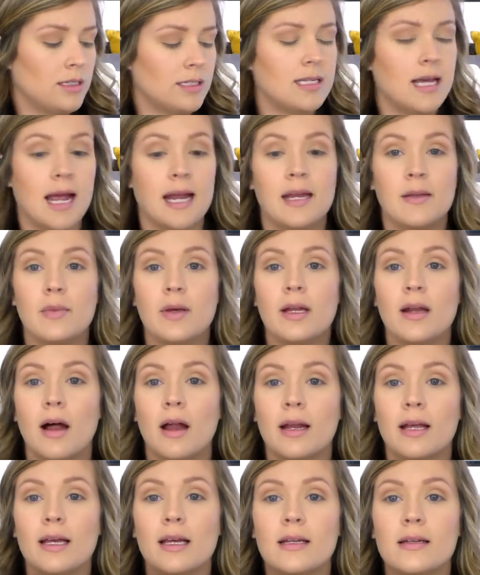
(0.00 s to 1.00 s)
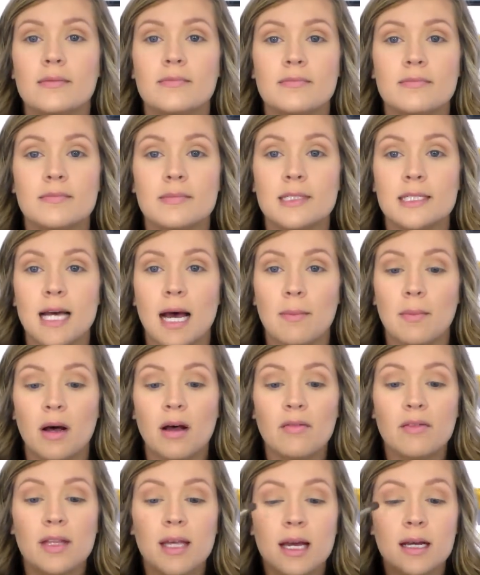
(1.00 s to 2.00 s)
tiny bit on it, tap
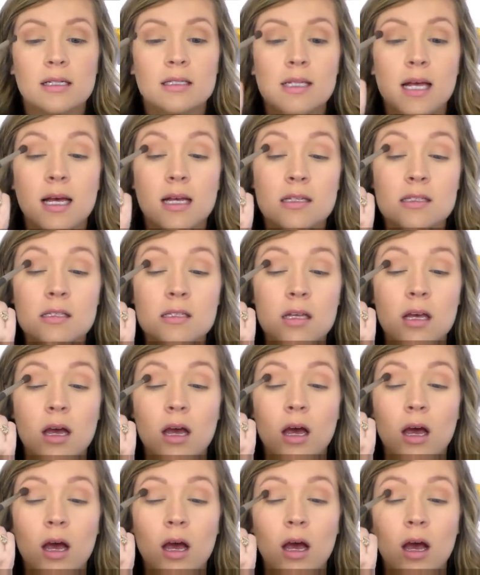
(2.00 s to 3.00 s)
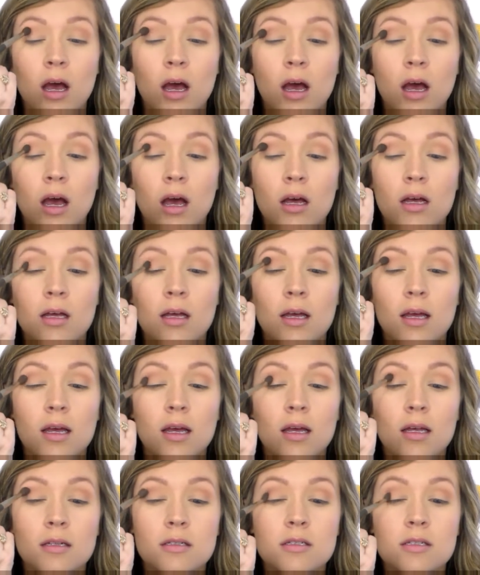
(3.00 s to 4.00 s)
off the excess,
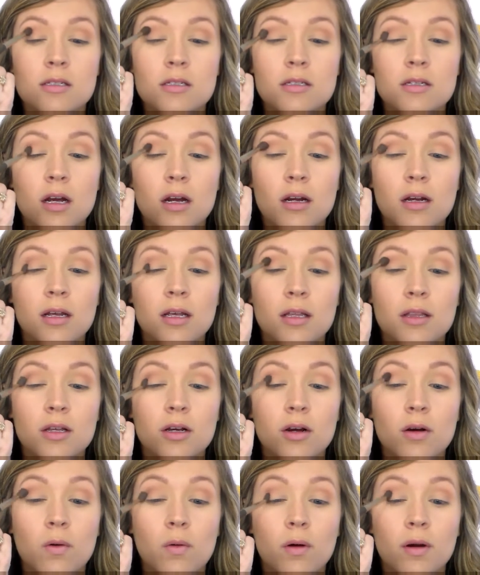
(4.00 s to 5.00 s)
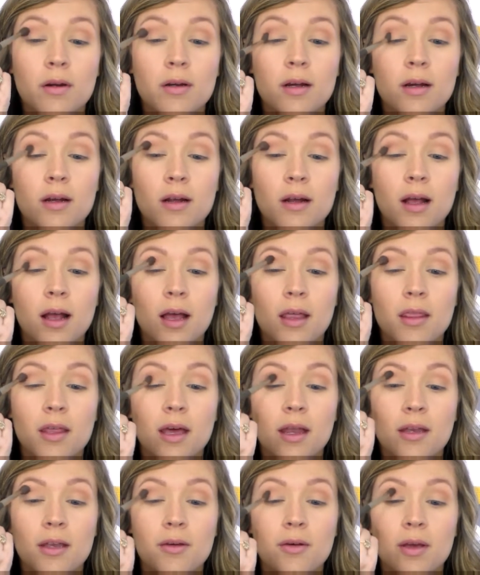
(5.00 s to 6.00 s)
and start in the corner, and
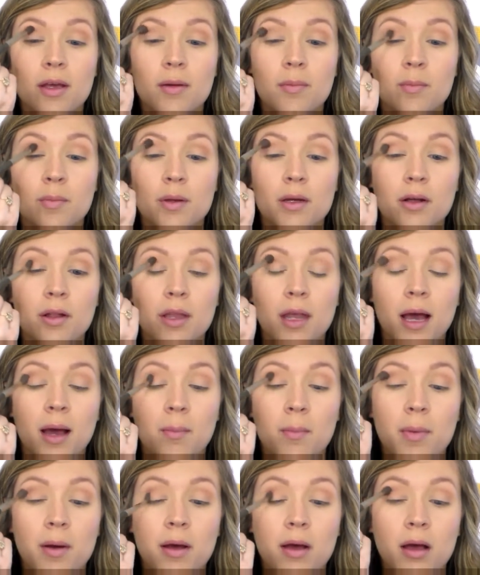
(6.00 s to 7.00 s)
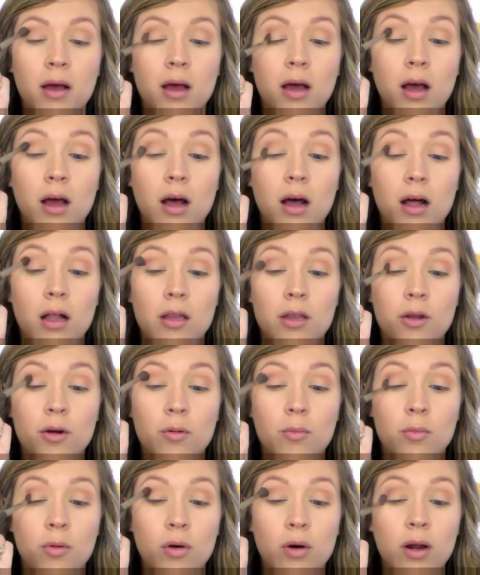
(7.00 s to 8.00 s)
then you can build up a little
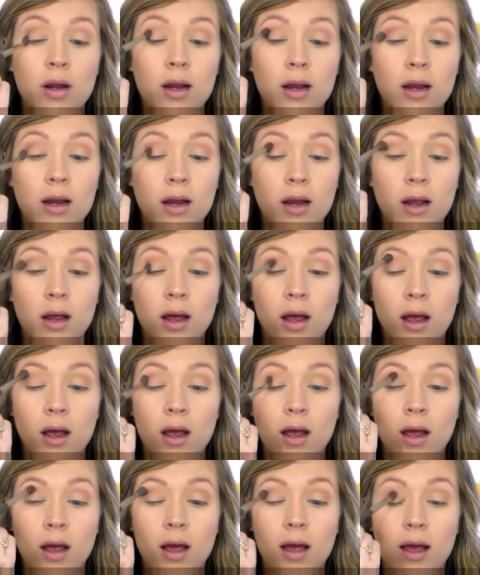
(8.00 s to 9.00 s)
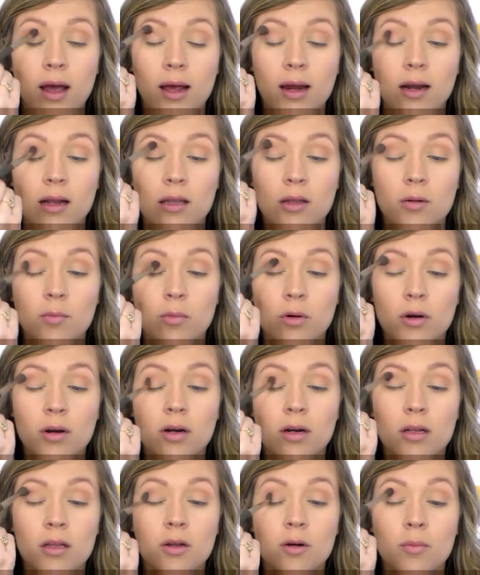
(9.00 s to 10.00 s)
more, and a little more,
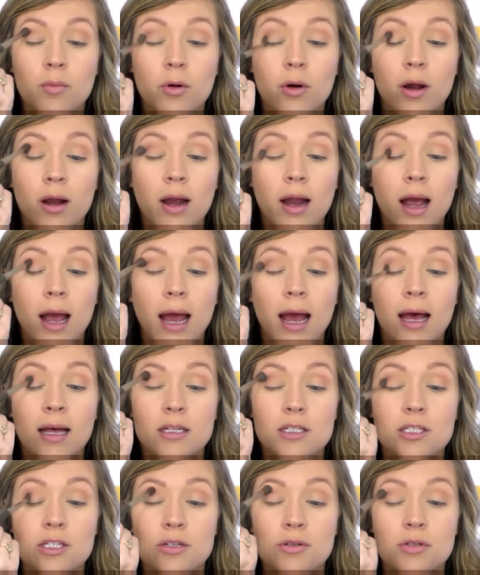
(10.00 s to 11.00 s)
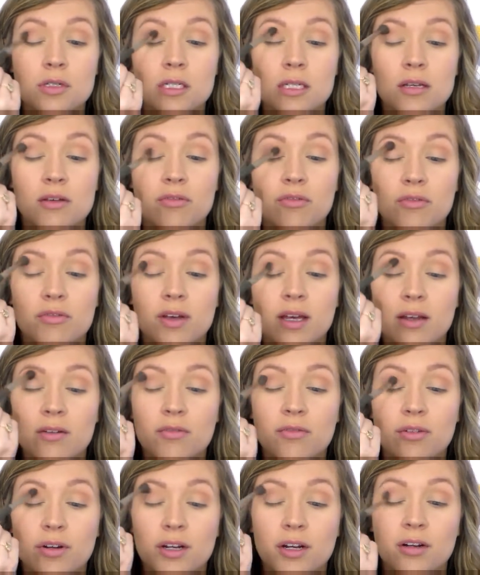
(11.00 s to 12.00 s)
and a little more as you see fit
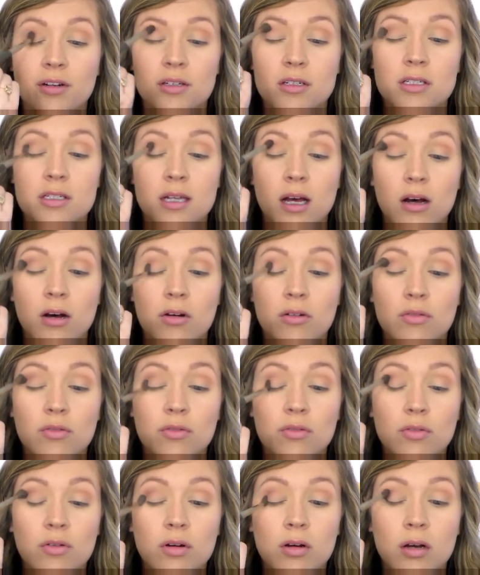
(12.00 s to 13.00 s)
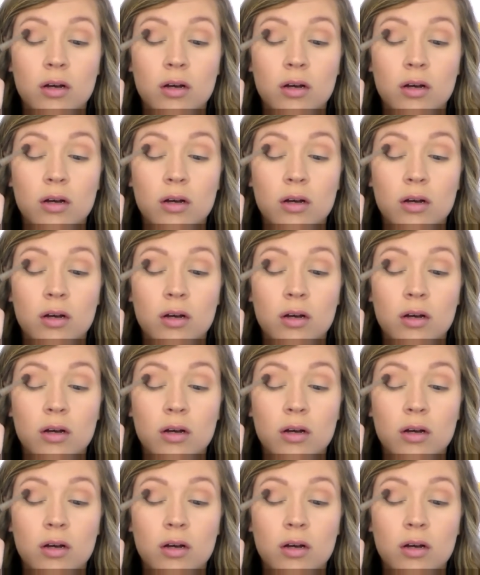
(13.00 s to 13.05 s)
for yourself.